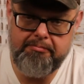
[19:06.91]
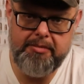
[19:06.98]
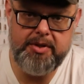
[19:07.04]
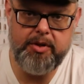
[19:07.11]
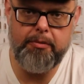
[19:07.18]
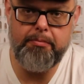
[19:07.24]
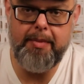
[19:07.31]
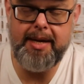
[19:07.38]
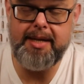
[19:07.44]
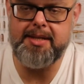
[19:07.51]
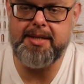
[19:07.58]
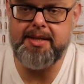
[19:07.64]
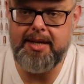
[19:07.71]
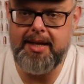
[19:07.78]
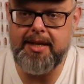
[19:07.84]
So it makes
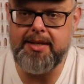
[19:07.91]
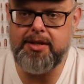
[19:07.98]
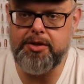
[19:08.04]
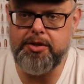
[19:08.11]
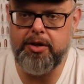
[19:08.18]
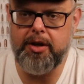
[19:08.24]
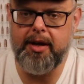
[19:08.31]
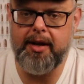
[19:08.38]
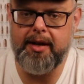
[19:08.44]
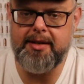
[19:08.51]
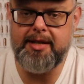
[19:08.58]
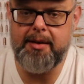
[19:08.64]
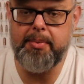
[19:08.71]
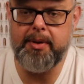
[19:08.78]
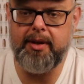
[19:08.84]
sense that you're going to
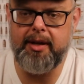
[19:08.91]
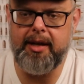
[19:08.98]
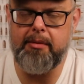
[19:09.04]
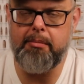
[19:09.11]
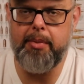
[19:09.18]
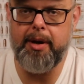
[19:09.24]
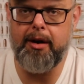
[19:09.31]
typically get